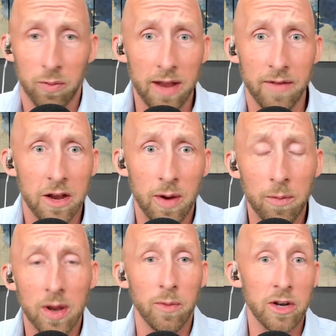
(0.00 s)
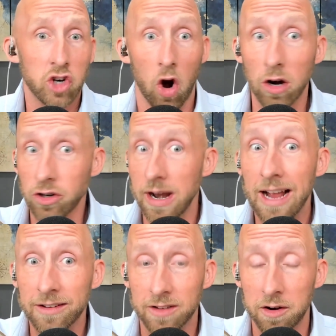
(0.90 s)
We have AUM. We charge on
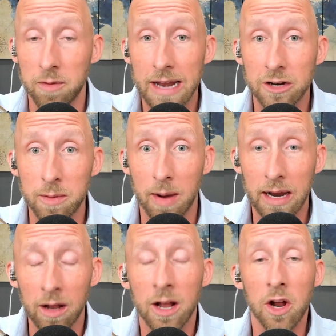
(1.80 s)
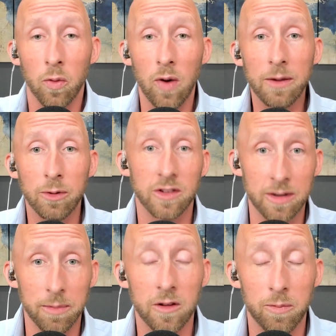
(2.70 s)
assets under management, Micah, right? Which is
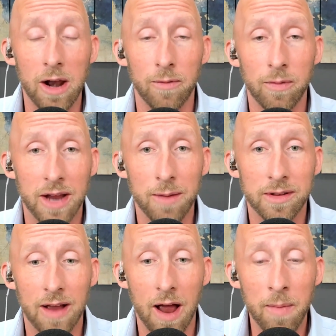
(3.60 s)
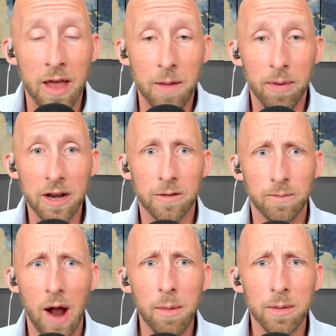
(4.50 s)
something that's brought up from time to time. But it's
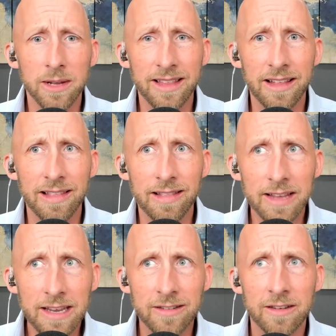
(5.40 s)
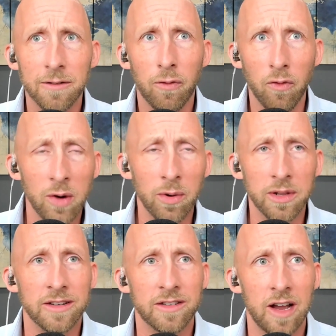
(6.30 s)
probably the least frequently
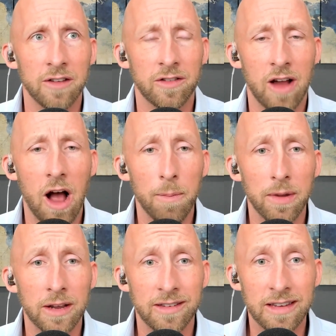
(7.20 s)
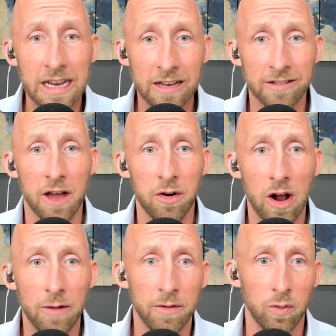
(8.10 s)
discussed topics inside our
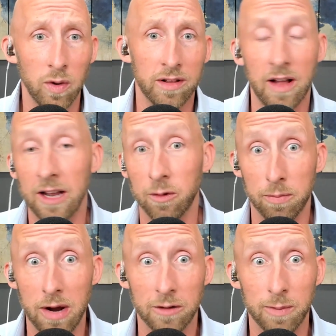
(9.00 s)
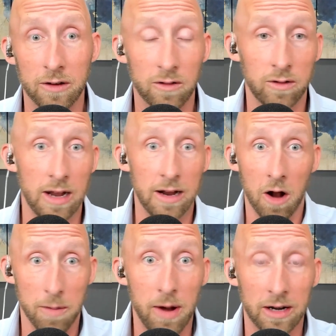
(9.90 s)
office with clients, with prospects on
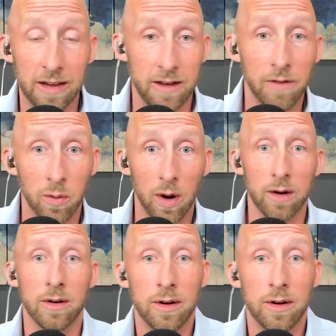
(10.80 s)
the podcast everywhere.